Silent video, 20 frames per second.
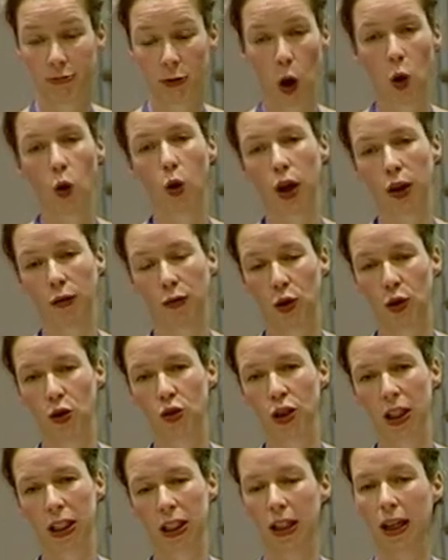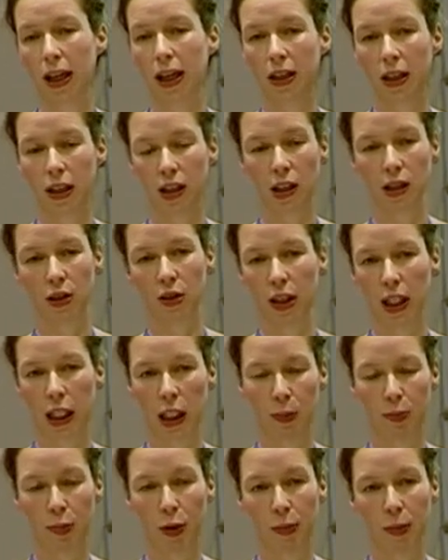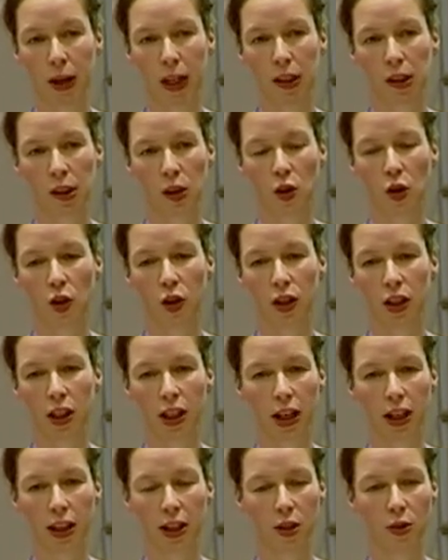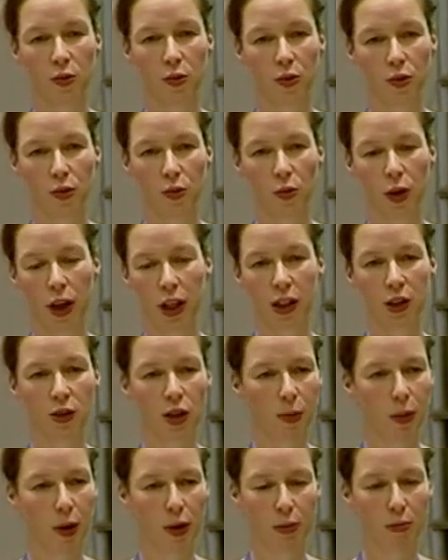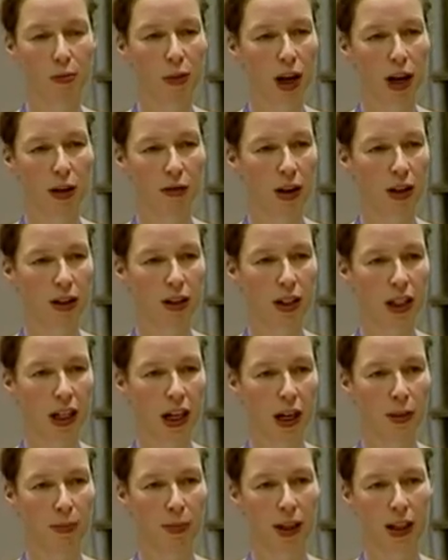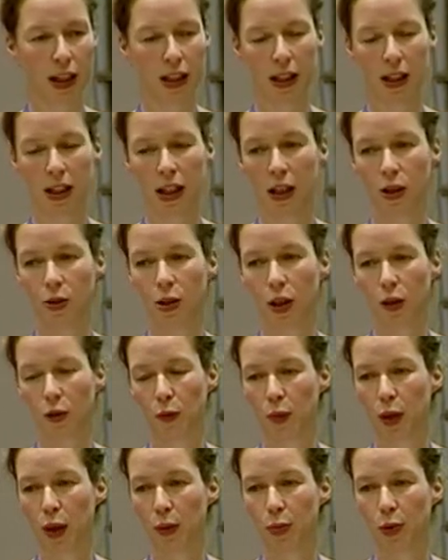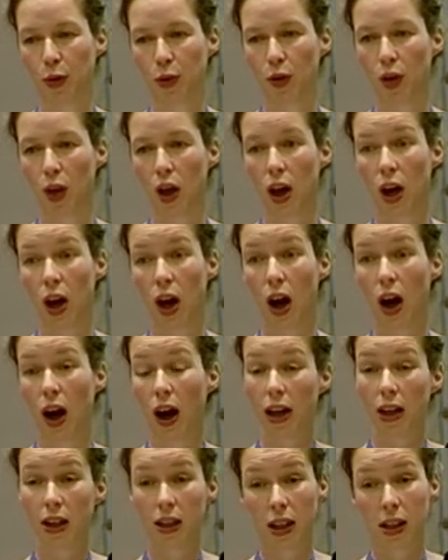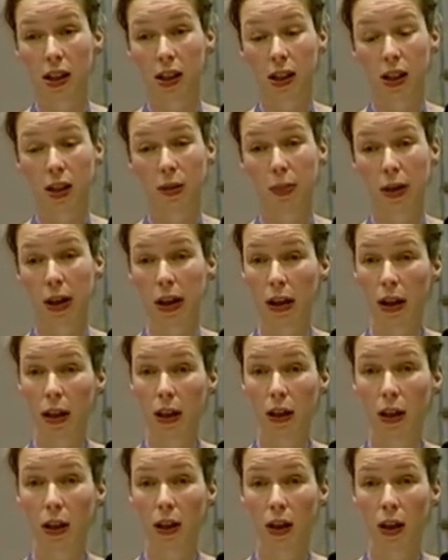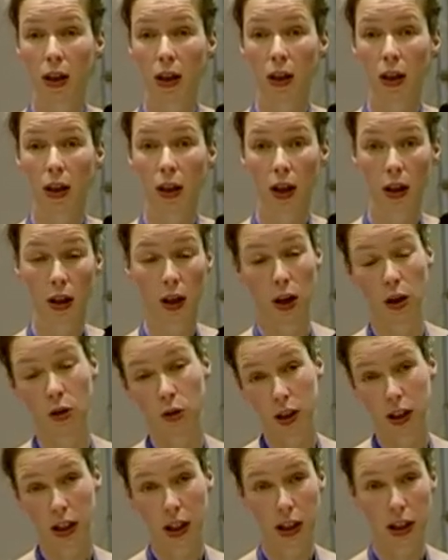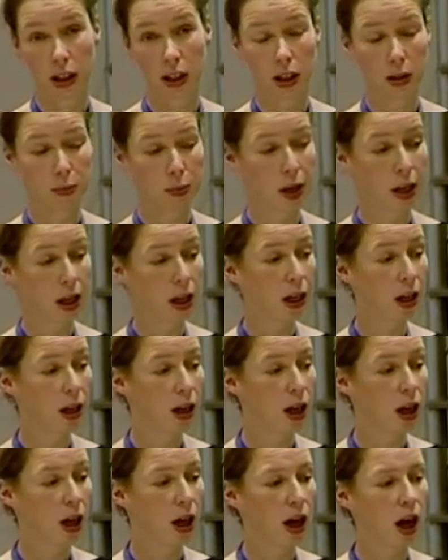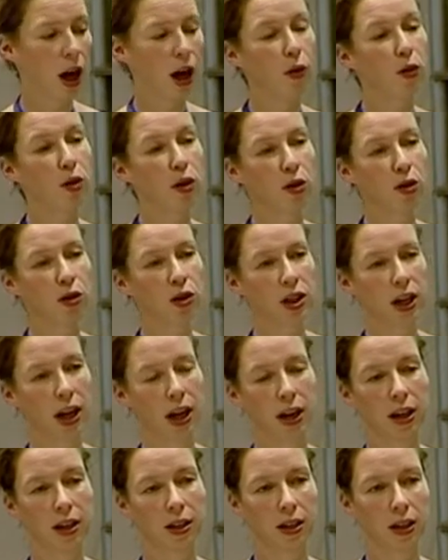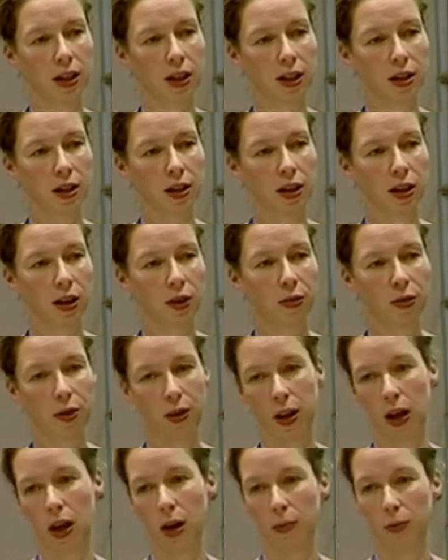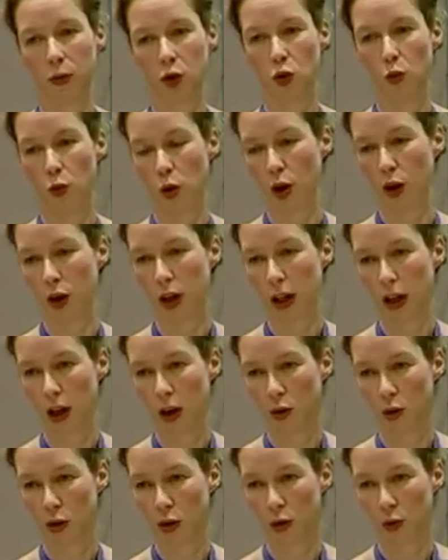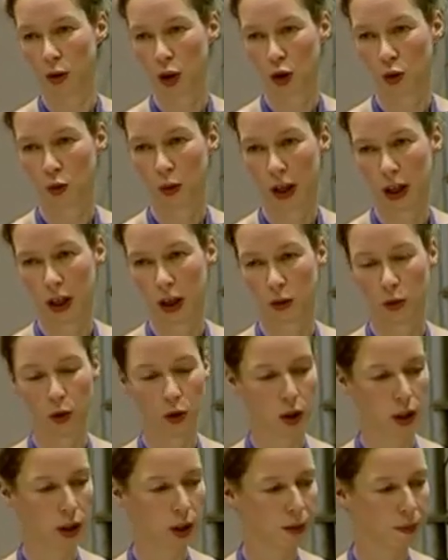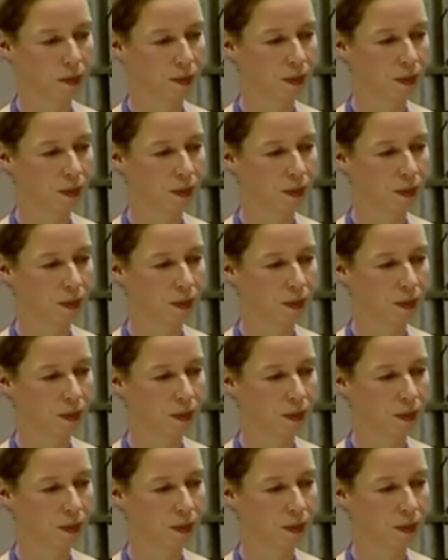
Or if you translate that into an experimental context where it's not about a migraine attack, but let's say you give people a high intensity pain and a low intensity pain, how long takes it for them to work that out, which one that was?